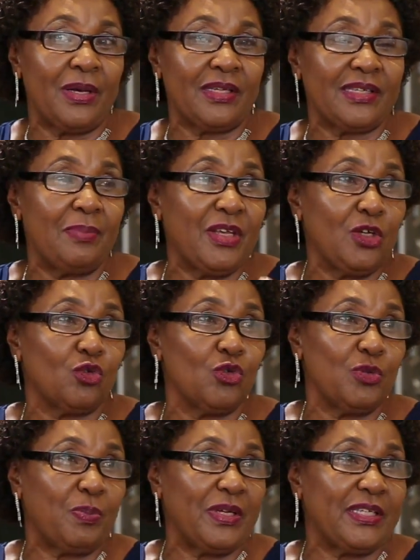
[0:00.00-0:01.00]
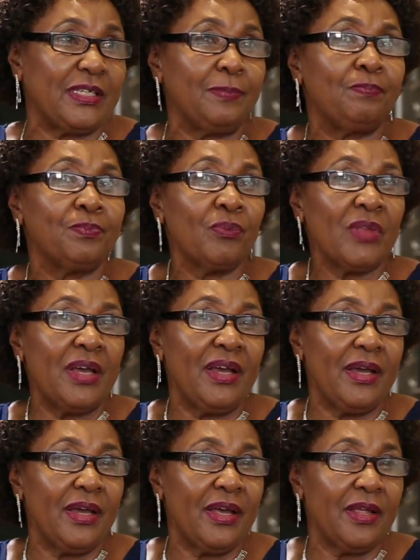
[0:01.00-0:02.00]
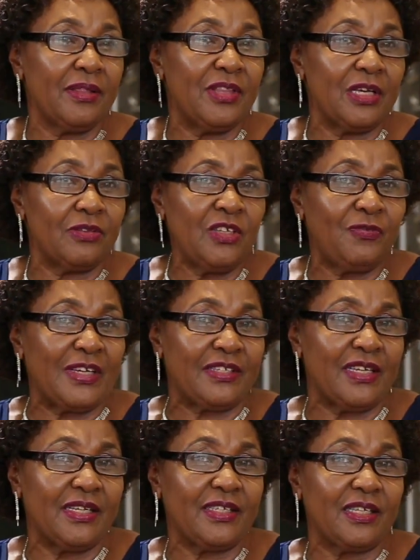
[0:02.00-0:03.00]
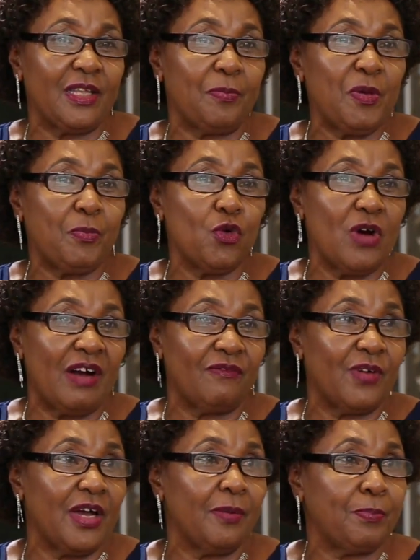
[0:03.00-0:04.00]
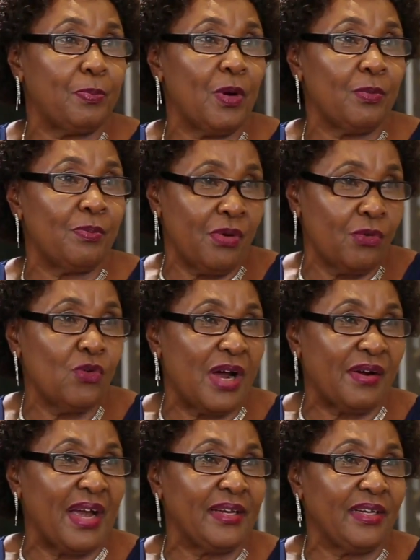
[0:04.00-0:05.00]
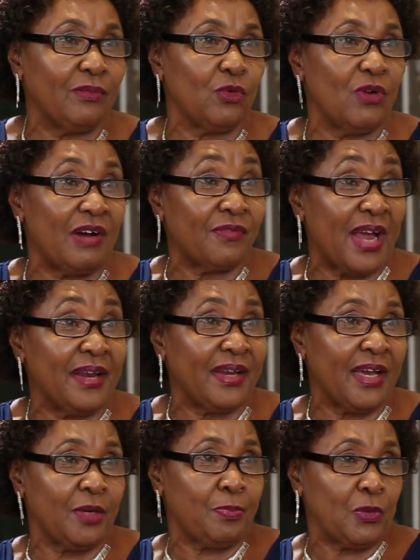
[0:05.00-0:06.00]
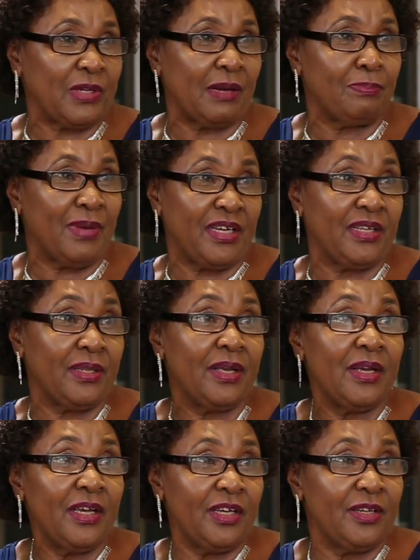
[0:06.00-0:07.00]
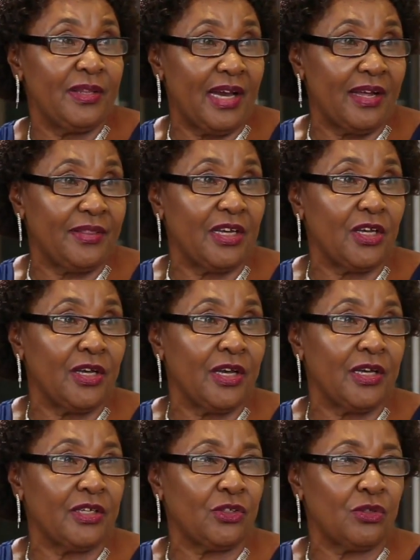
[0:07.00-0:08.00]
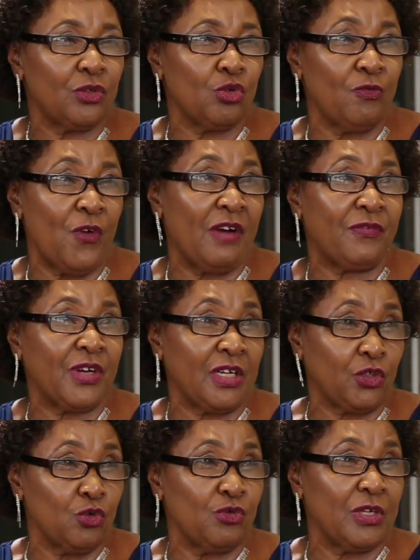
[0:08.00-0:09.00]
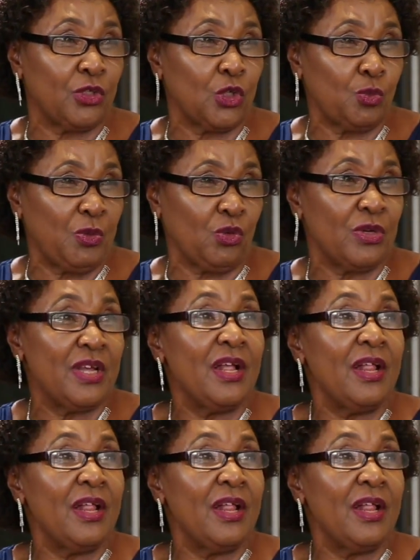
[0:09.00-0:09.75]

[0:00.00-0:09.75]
Something to repeat, this facility, the people who have run and put up money in the Shoe for Africa Children's Hospital,